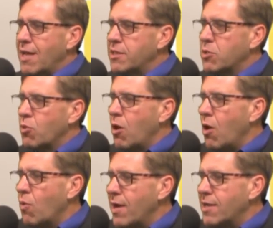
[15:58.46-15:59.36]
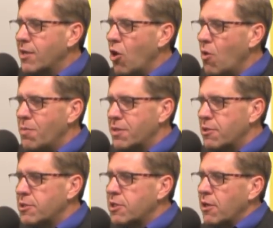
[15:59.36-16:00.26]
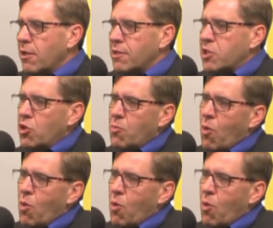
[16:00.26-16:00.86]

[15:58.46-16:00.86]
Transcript: 3S's, we're all ready to go, but there's still 2